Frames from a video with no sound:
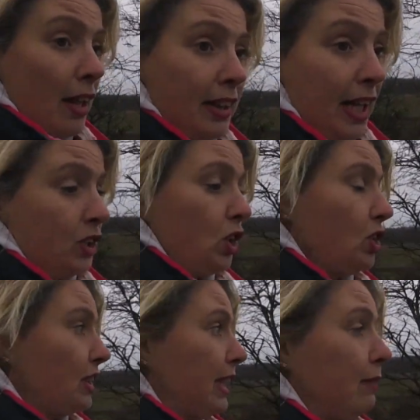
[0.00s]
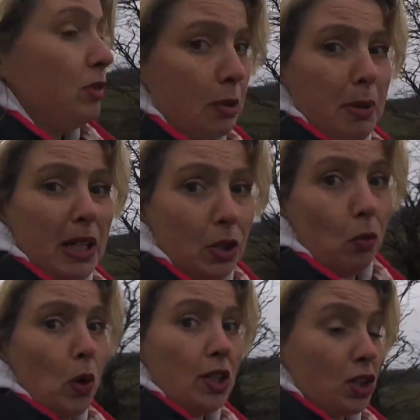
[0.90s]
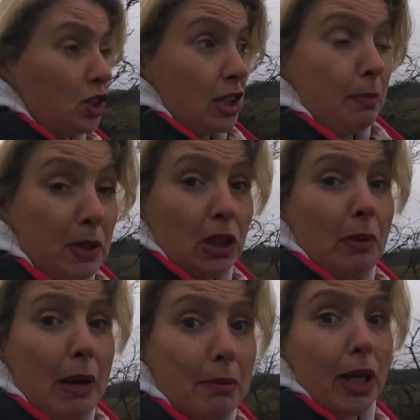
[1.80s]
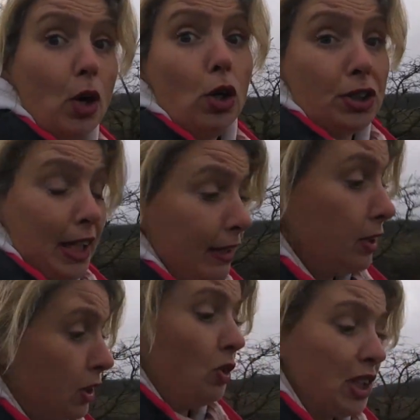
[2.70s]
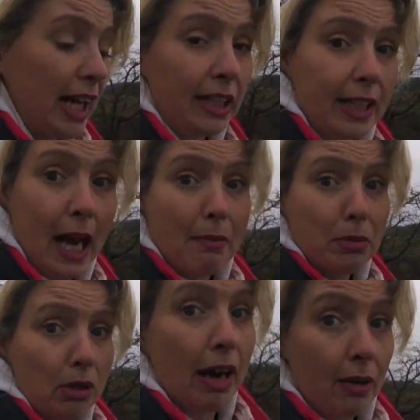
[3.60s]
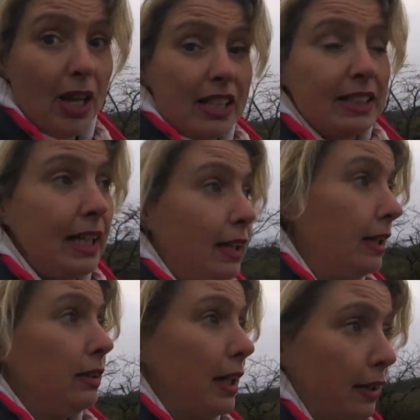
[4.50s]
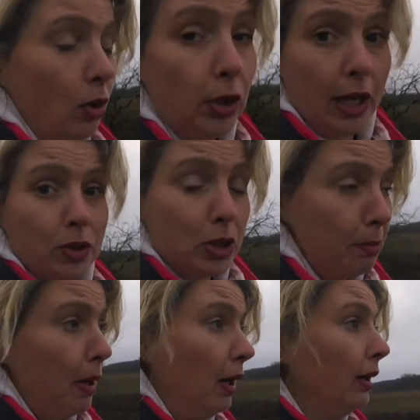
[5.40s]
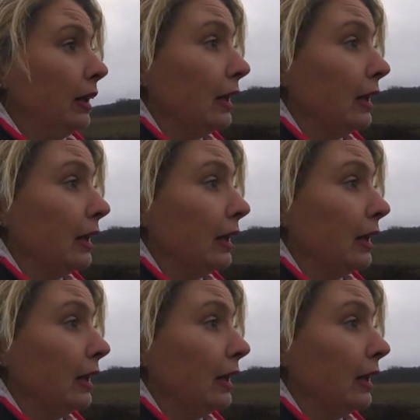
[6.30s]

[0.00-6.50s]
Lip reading: they just seem to be the worst, because especially when I'm recording, as soon as I get the camera out, that's it all goes to pot.